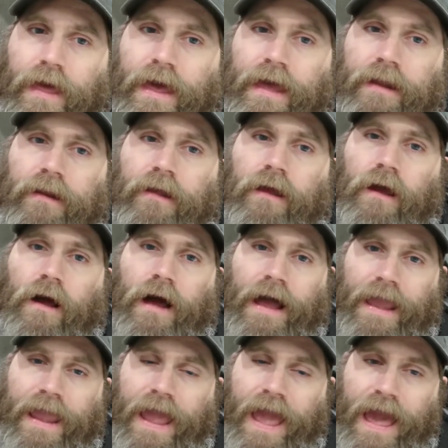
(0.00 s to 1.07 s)
then
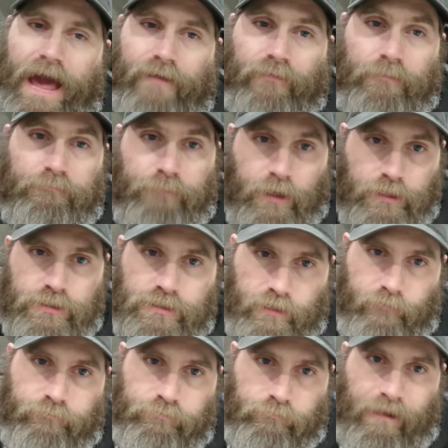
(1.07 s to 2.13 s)
I have a bunch
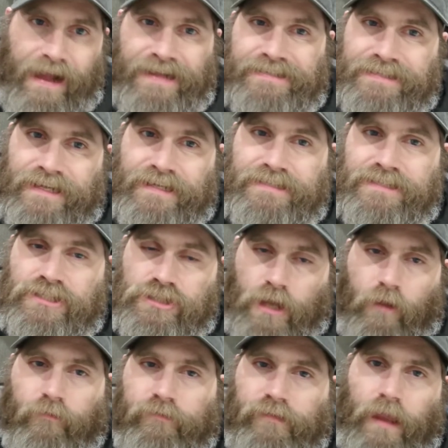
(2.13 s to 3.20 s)
of processed
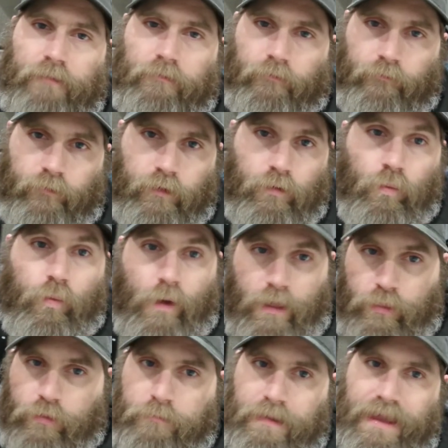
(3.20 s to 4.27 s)
shelf-stable food
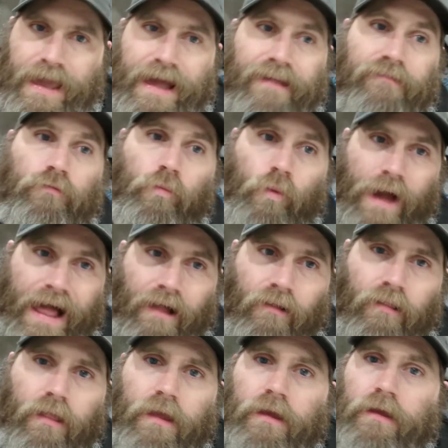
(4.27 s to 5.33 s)
with me as
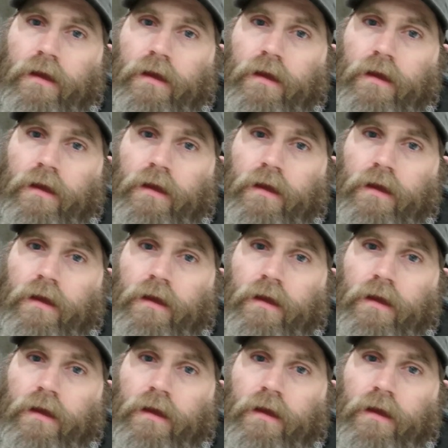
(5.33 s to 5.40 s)
well,